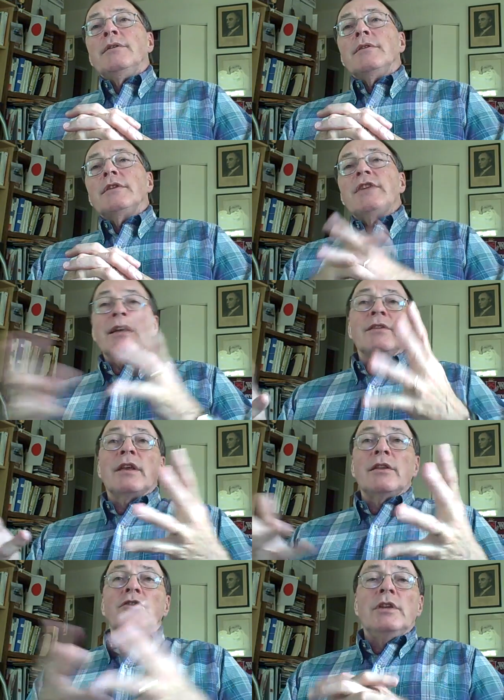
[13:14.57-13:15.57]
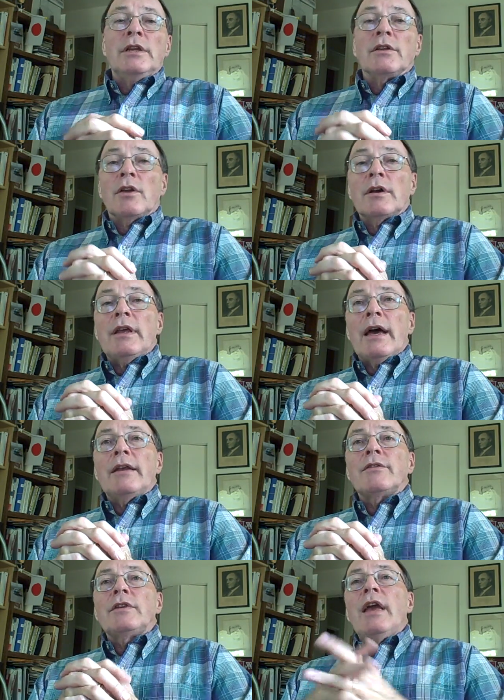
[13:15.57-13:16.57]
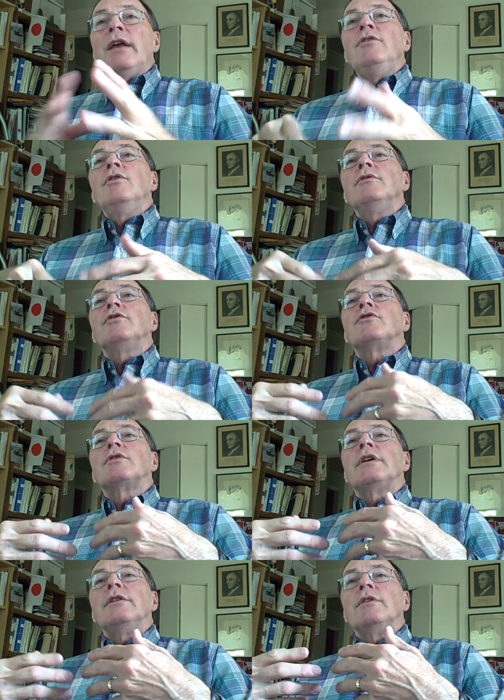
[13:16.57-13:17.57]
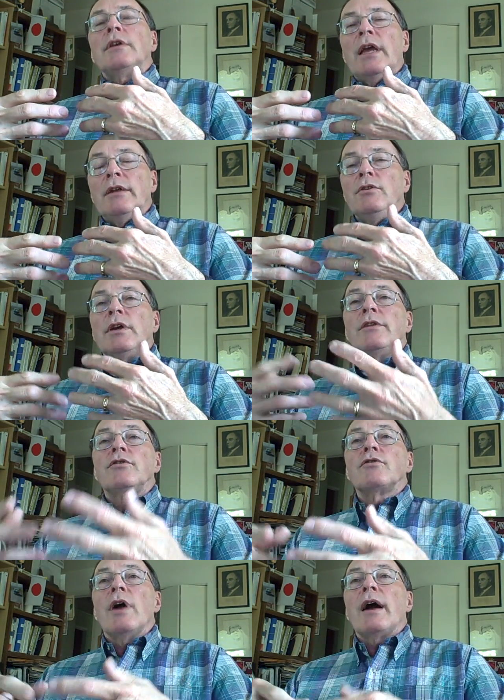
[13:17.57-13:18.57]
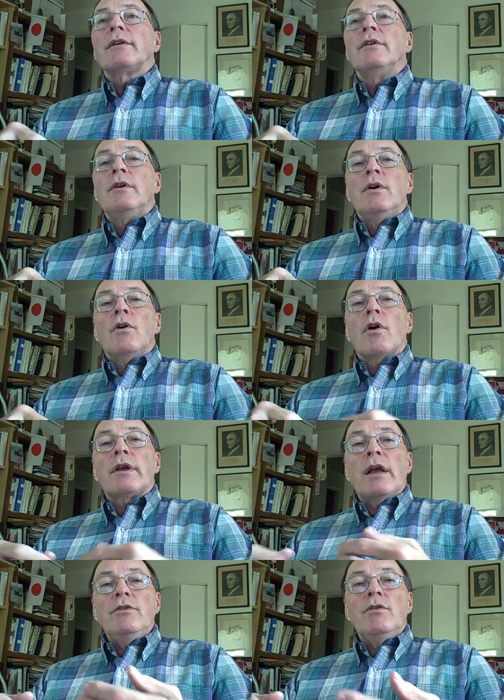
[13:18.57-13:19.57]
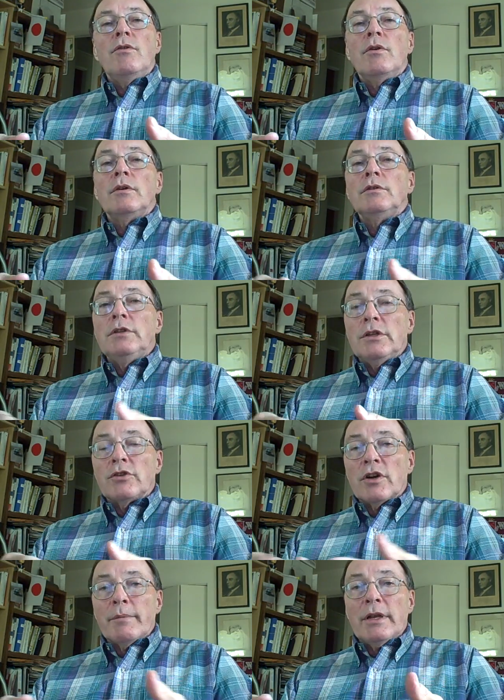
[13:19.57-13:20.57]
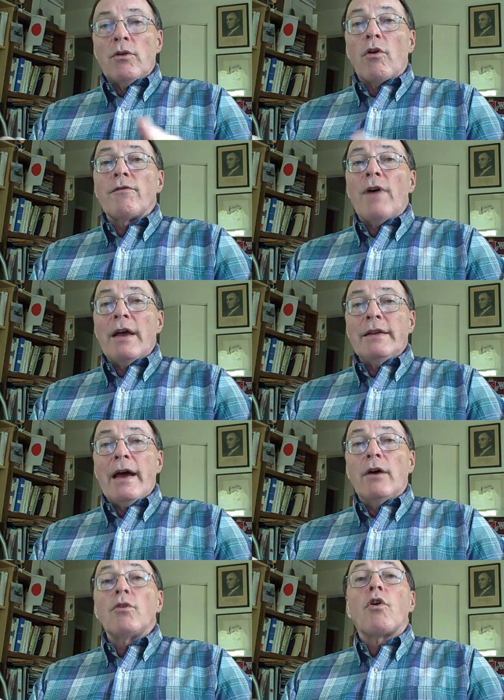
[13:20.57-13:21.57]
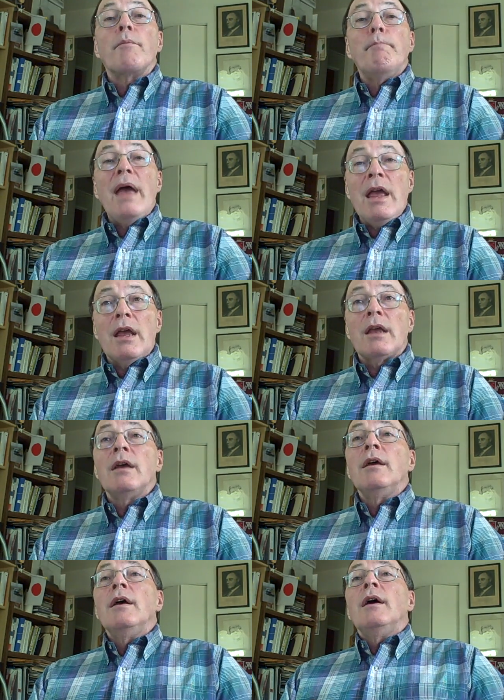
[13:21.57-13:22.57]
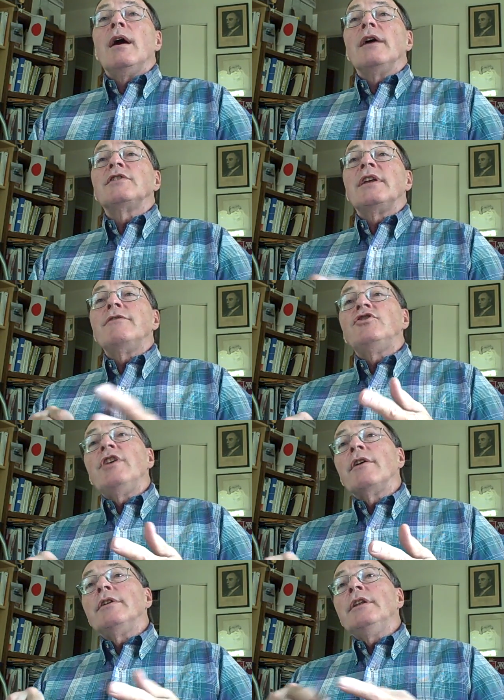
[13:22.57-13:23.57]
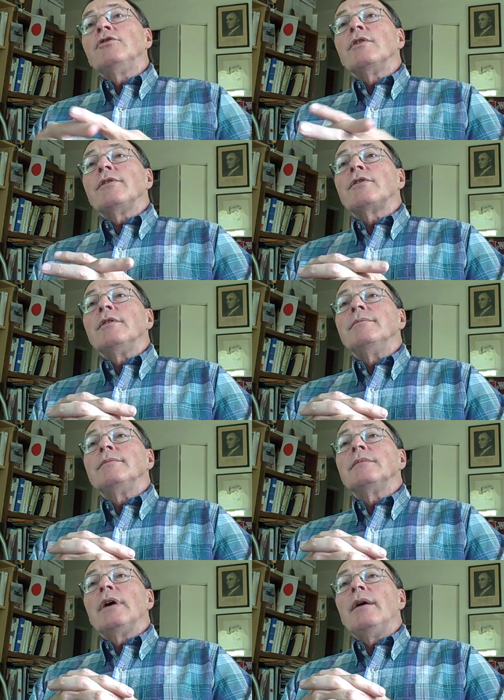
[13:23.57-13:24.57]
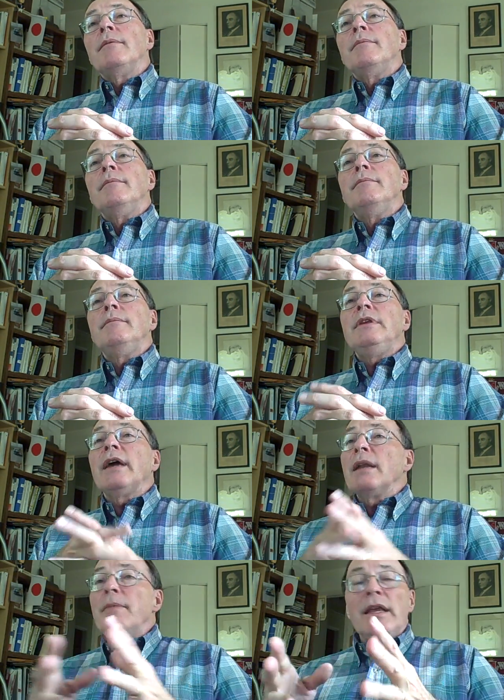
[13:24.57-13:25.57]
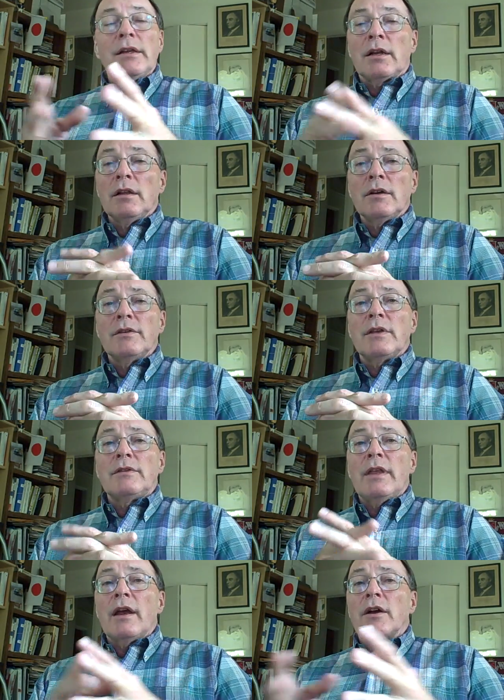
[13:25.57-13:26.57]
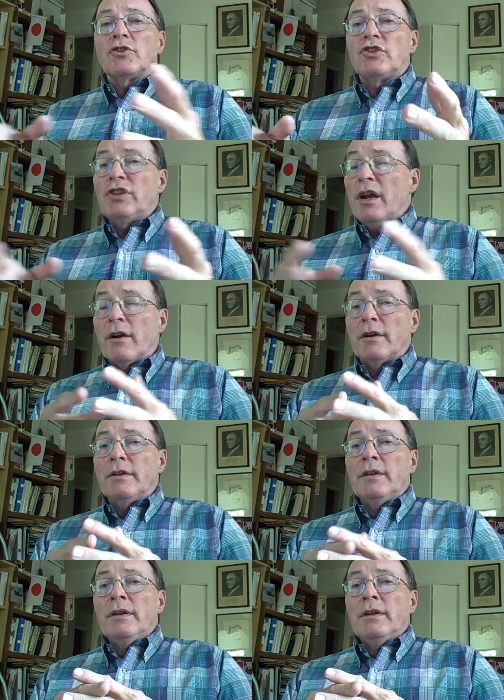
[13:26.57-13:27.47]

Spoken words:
The second thing that you need to look at is can you construct, or can you determine or find out or make a set of shared interests? You got to make it clear that they are shared,